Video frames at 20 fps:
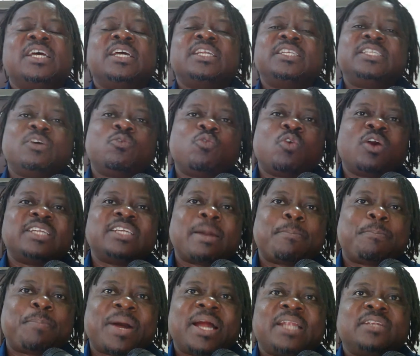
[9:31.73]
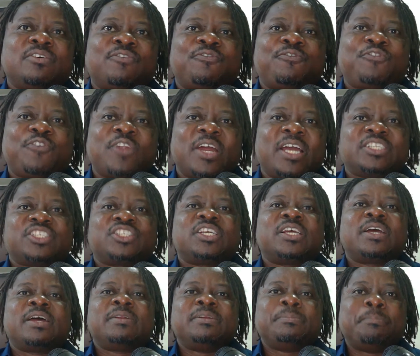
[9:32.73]
They want their pound of flesh
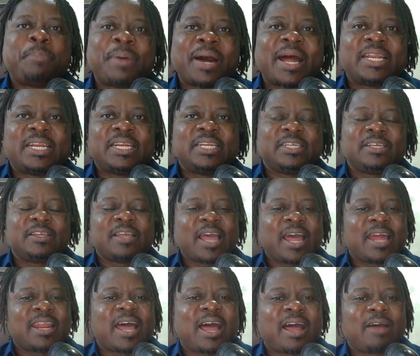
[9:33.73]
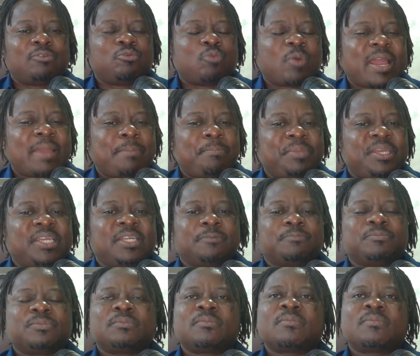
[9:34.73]
badly. And how do I mean?